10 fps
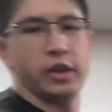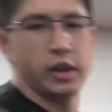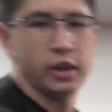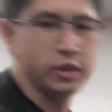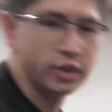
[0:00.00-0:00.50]

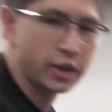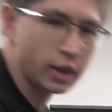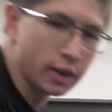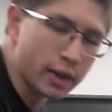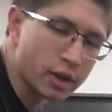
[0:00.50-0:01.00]
a
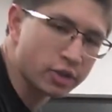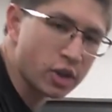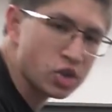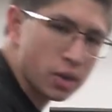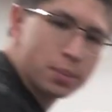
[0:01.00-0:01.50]
seated leg
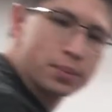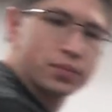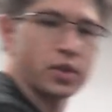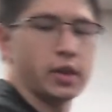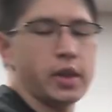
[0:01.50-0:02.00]
extension,
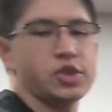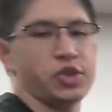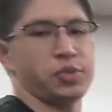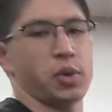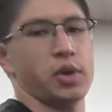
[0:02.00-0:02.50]
and that's
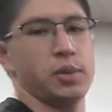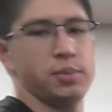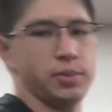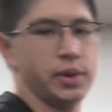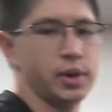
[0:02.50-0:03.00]
just where
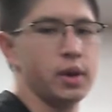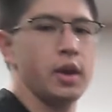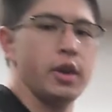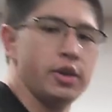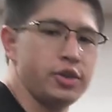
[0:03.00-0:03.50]
you're
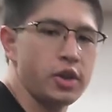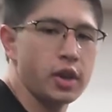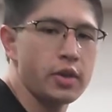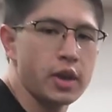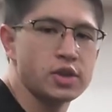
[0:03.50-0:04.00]

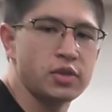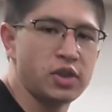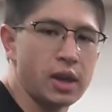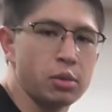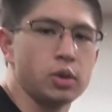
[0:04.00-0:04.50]
sitting on the edge of a
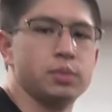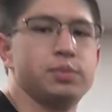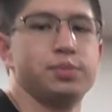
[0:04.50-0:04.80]
table